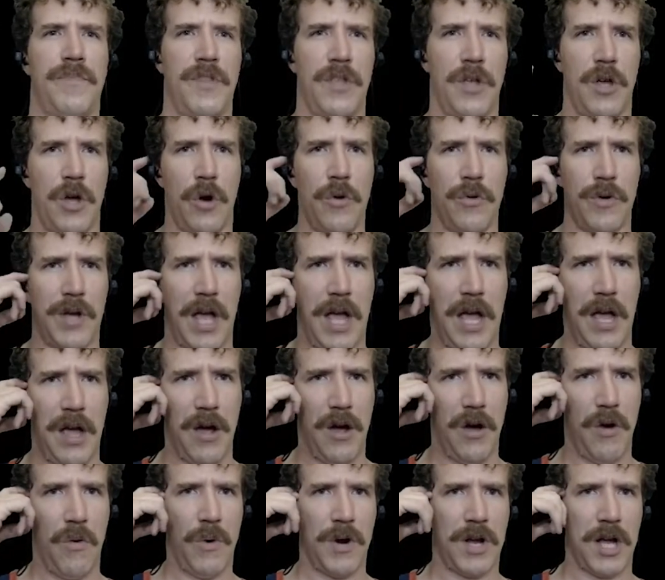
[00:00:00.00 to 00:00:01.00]
Okay,
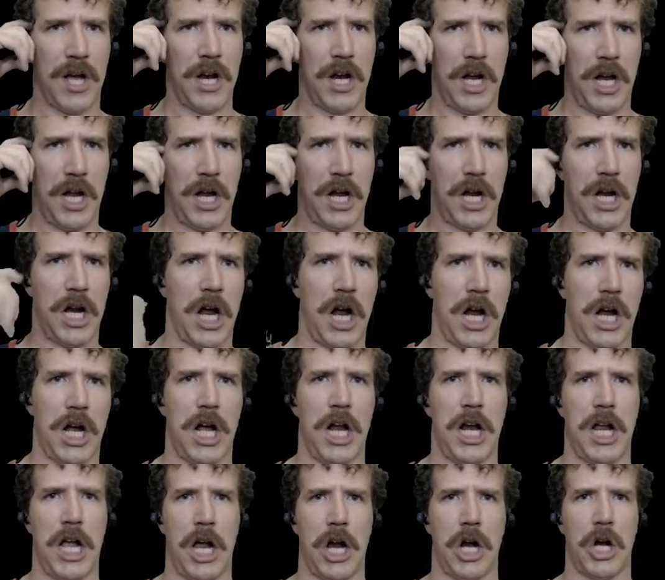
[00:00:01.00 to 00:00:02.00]
what kind of
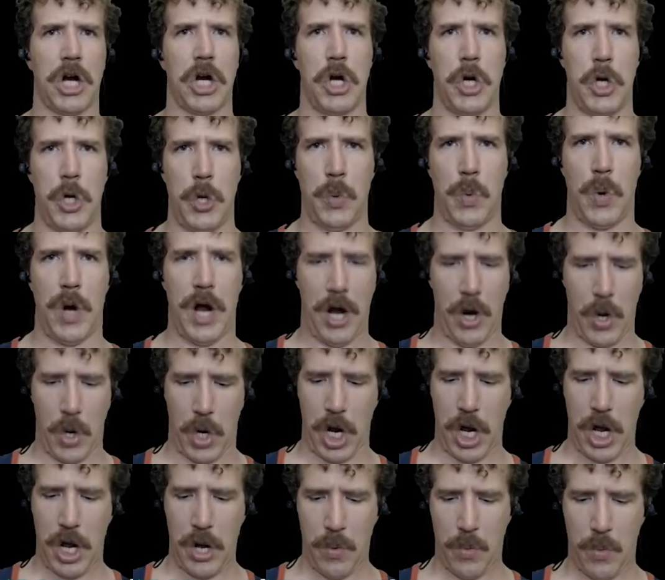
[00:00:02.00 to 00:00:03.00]
character do you want,
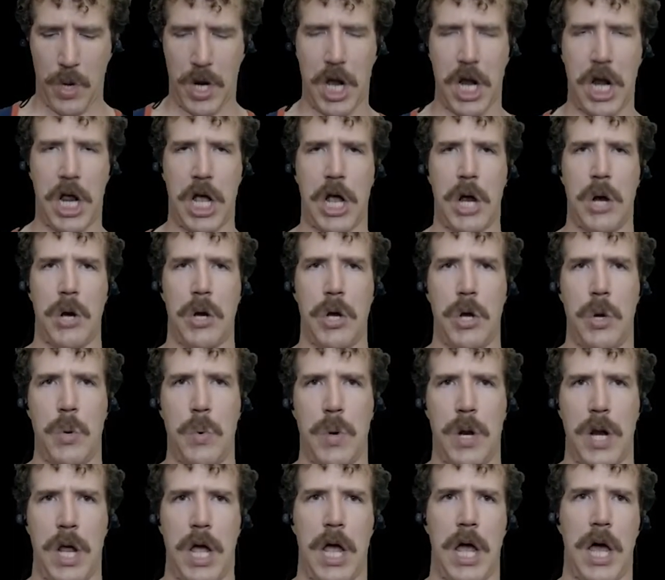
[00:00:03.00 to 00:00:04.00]
okay? What kind of character do you
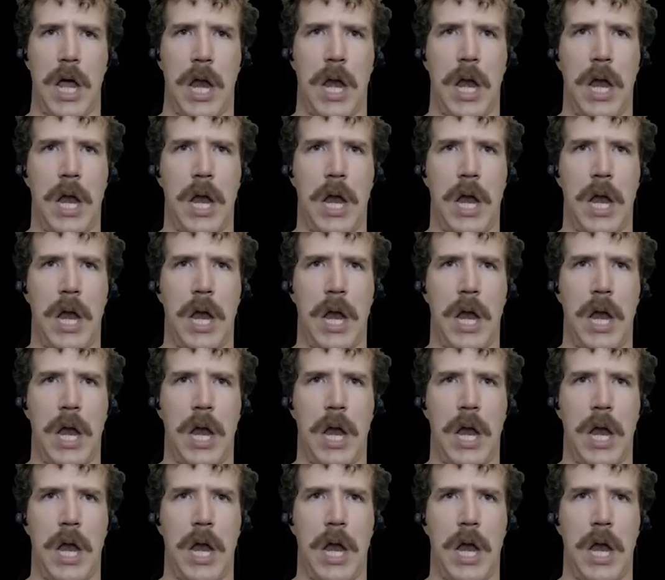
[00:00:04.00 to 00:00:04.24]
want to add?